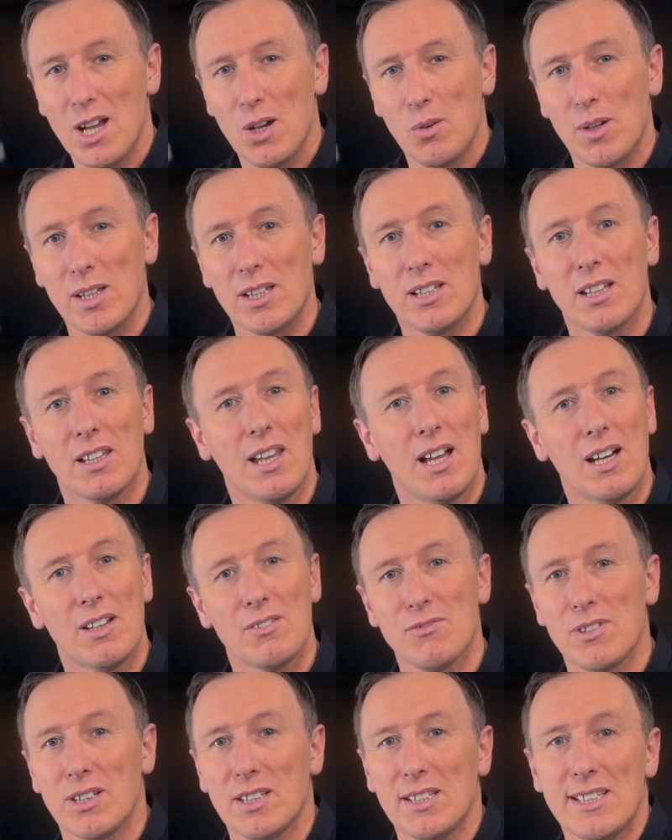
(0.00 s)
when
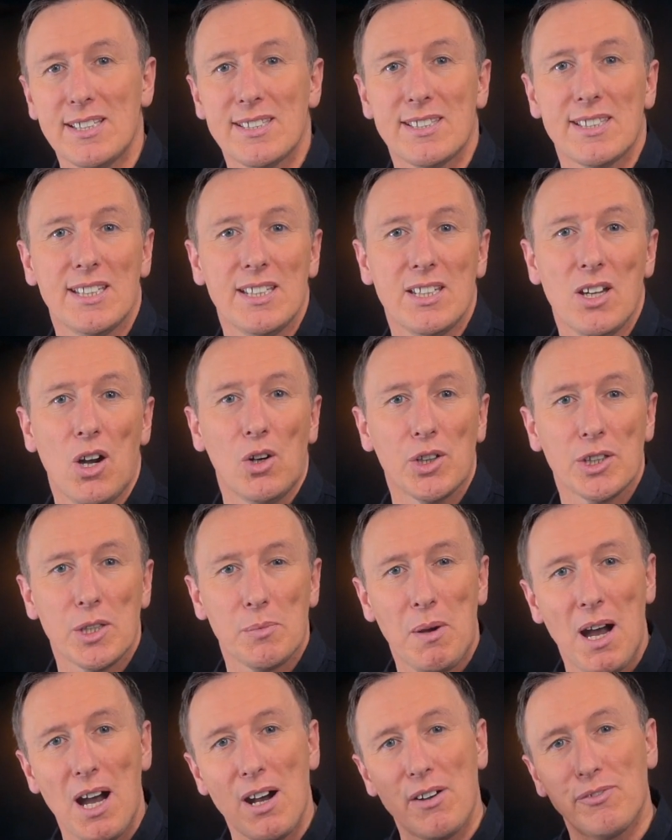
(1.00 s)
Guerlain released the Eau de
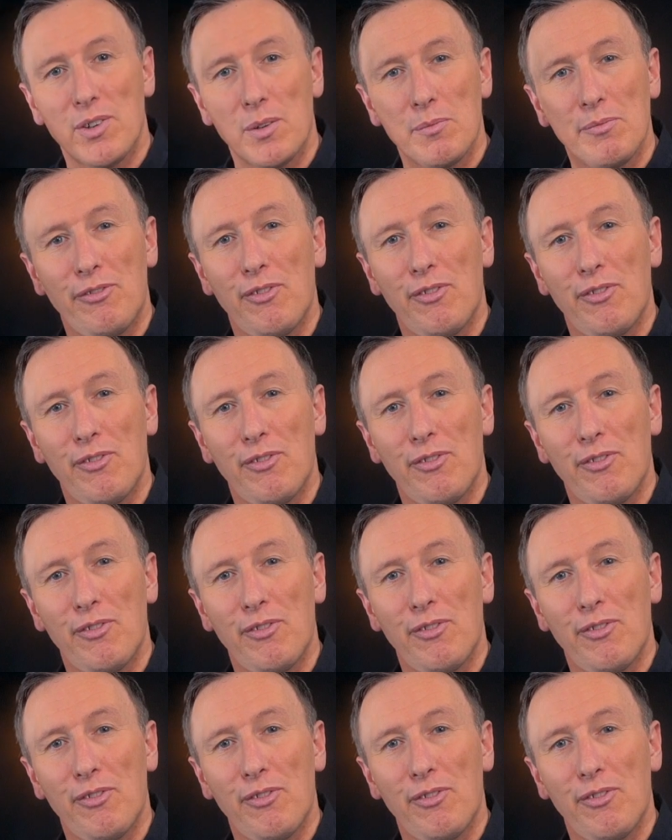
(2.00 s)
Parfum